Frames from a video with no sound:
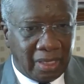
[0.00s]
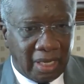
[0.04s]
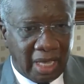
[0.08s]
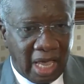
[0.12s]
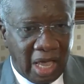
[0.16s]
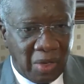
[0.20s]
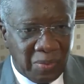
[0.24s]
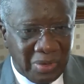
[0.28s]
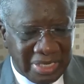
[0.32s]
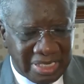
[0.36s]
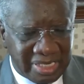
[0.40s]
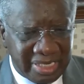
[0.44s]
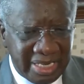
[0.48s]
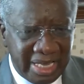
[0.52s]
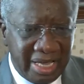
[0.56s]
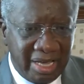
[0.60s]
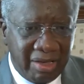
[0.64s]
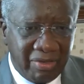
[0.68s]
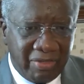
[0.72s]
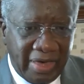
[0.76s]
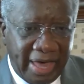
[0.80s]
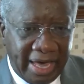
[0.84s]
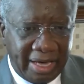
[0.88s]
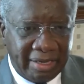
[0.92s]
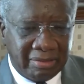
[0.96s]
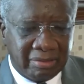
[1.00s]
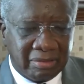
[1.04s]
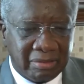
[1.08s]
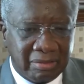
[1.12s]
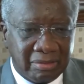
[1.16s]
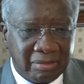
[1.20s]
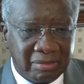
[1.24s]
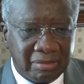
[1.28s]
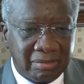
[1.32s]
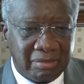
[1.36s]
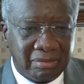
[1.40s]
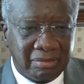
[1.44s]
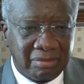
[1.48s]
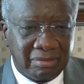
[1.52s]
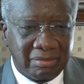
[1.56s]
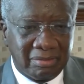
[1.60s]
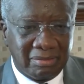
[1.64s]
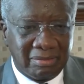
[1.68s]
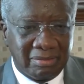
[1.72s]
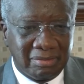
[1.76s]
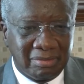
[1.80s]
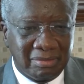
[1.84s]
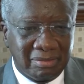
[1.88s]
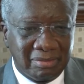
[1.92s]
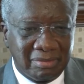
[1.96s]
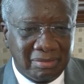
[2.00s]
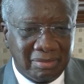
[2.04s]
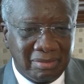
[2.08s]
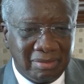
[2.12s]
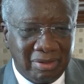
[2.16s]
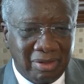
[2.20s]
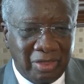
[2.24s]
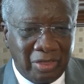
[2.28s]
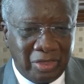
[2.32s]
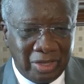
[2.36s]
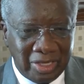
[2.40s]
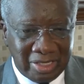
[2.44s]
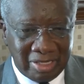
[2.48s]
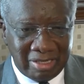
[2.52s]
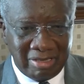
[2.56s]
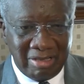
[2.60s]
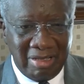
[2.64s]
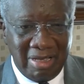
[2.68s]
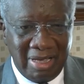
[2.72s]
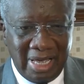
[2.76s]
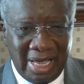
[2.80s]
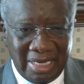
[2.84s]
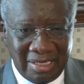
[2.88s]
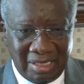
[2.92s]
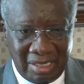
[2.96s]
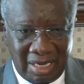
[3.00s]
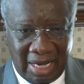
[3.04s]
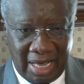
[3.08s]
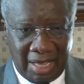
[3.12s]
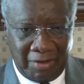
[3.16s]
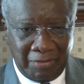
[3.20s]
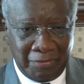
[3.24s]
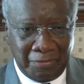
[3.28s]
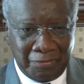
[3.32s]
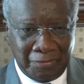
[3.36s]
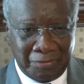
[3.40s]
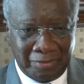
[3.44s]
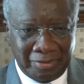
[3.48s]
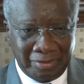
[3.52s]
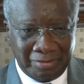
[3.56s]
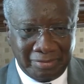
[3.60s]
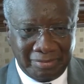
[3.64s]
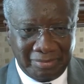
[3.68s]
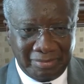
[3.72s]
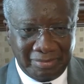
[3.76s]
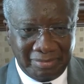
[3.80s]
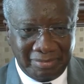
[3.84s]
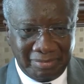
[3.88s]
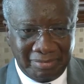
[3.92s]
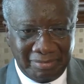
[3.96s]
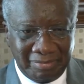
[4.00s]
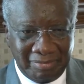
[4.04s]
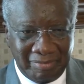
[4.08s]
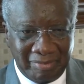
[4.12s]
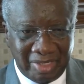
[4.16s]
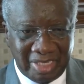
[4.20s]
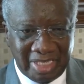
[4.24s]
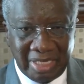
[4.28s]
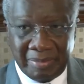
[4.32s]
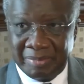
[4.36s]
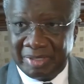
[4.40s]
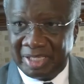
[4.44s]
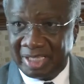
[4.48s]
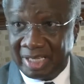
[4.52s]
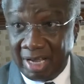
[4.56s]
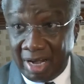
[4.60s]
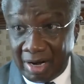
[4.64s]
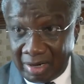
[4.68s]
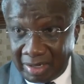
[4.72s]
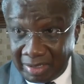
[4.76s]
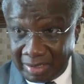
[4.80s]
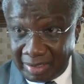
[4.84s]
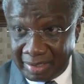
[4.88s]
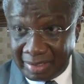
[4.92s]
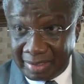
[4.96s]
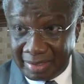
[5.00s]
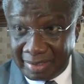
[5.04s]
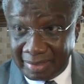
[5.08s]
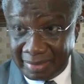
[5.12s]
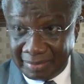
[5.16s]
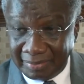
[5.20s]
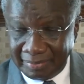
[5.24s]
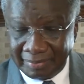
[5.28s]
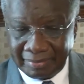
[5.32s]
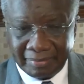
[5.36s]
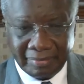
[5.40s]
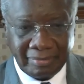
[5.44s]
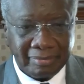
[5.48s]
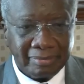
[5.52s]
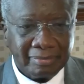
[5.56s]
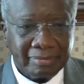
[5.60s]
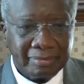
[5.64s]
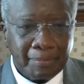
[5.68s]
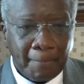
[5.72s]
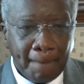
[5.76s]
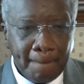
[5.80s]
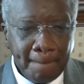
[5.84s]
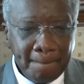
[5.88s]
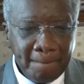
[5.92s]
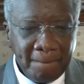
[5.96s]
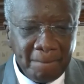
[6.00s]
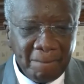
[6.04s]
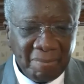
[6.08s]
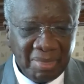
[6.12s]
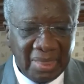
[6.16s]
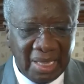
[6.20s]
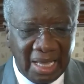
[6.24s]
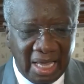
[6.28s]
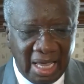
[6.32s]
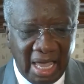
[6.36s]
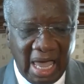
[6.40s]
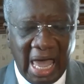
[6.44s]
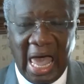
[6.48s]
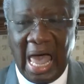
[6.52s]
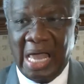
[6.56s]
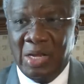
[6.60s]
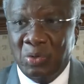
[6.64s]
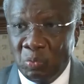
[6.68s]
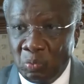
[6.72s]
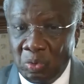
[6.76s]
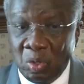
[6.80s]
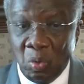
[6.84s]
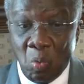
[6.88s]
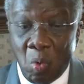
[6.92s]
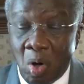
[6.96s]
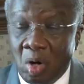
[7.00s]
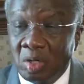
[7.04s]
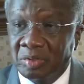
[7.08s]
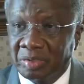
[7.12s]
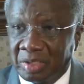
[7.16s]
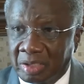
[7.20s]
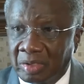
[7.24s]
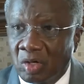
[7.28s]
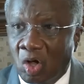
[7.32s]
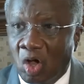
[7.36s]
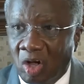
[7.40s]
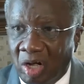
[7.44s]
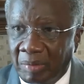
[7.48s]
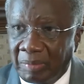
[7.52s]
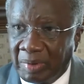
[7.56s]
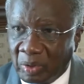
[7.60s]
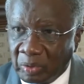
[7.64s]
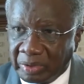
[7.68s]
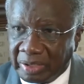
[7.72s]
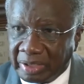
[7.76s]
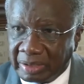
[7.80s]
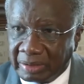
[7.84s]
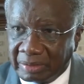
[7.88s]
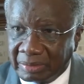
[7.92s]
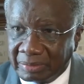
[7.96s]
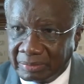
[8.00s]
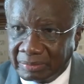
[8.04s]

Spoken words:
And we're saying that this thing has left some scars, and we want to talk about it.